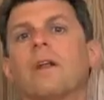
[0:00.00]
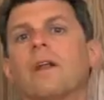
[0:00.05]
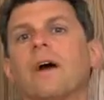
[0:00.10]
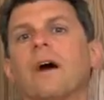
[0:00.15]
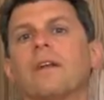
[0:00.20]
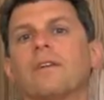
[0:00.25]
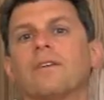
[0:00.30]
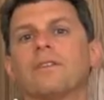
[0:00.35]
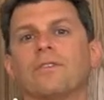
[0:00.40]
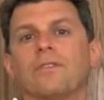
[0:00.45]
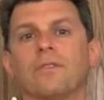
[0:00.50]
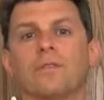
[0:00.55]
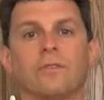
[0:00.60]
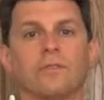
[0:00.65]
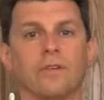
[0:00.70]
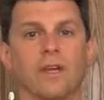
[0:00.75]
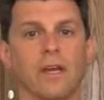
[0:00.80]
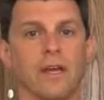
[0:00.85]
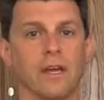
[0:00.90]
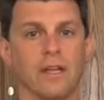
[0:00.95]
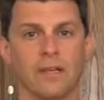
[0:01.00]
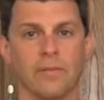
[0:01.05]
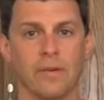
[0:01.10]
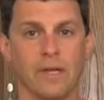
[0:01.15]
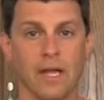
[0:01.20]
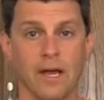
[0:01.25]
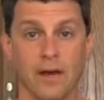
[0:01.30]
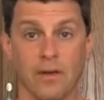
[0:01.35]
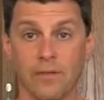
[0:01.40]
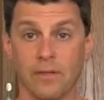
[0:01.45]
what not to choose to
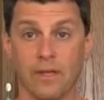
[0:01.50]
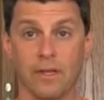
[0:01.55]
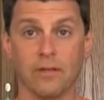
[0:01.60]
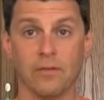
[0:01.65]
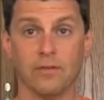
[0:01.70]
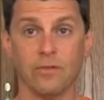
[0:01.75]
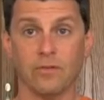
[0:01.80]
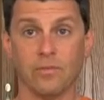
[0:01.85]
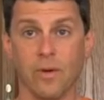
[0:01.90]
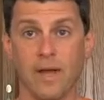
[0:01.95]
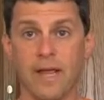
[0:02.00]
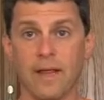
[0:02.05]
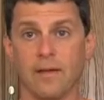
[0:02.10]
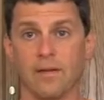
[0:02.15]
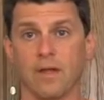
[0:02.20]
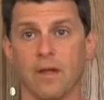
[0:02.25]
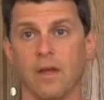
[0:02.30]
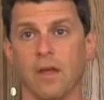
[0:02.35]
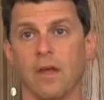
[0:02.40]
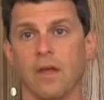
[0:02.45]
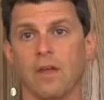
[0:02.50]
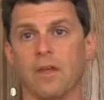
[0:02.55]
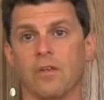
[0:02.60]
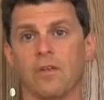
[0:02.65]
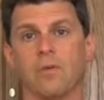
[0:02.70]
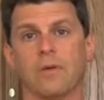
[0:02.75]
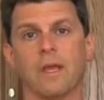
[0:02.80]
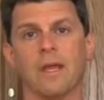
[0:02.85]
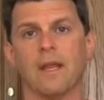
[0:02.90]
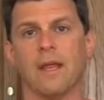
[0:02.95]
be healthy and lose weight.
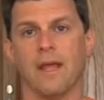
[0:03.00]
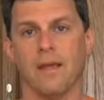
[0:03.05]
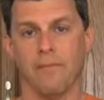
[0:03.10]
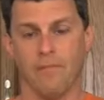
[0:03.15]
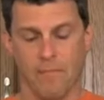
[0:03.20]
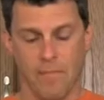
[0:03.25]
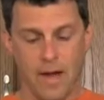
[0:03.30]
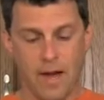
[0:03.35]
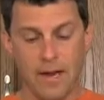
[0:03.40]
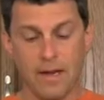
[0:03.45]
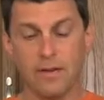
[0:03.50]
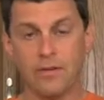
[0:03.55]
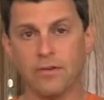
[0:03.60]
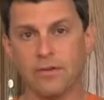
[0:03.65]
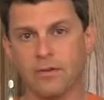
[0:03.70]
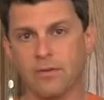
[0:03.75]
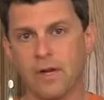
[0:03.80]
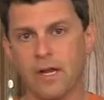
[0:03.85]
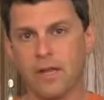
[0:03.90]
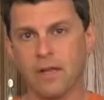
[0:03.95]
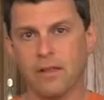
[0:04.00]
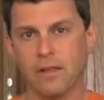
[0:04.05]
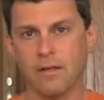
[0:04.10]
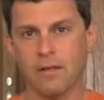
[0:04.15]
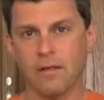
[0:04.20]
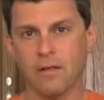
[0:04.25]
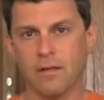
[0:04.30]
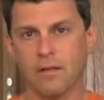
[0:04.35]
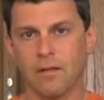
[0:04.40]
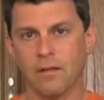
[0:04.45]
You get a mind strength
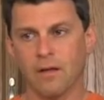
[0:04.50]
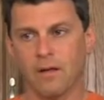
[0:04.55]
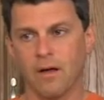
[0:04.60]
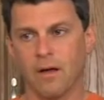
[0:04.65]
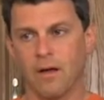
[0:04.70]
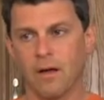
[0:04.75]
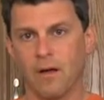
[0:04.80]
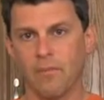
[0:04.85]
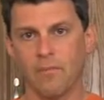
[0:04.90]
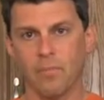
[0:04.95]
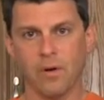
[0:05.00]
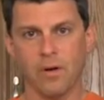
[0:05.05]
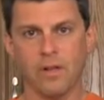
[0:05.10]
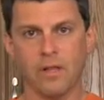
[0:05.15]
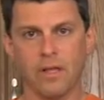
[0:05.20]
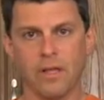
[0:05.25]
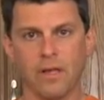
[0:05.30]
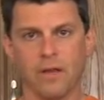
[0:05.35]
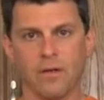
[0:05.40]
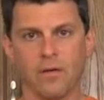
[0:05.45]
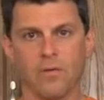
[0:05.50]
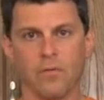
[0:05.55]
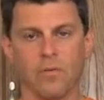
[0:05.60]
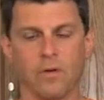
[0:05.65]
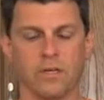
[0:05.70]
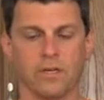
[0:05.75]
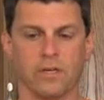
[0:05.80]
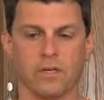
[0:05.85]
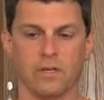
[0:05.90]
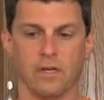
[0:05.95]
booklet,
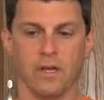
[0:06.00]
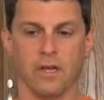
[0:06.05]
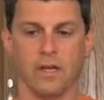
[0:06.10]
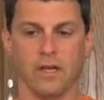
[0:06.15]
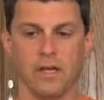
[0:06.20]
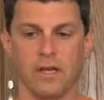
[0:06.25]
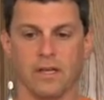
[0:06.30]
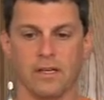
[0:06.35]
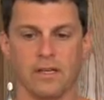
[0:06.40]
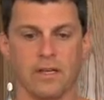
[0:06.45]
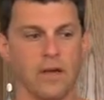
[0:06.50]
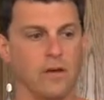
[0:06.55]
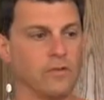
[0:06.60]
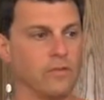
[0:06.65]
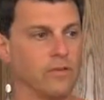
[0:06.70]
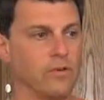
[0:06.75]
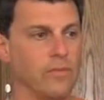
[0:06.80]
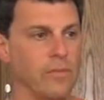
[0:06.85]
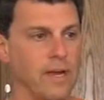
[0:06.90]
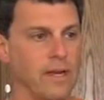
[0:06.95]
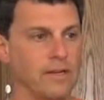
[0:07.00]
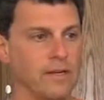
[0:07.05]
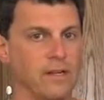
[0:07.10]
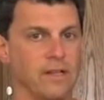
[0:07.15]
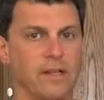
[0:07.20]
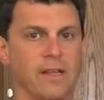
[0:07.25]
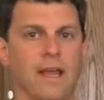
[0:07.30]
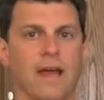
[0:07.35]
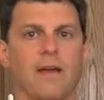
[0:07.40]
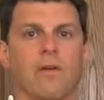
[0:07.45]
which tells you
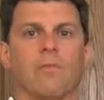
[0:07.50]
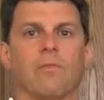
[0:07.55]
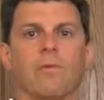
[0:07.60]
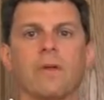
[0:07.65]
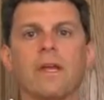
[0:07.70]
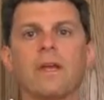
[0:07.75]
basically how to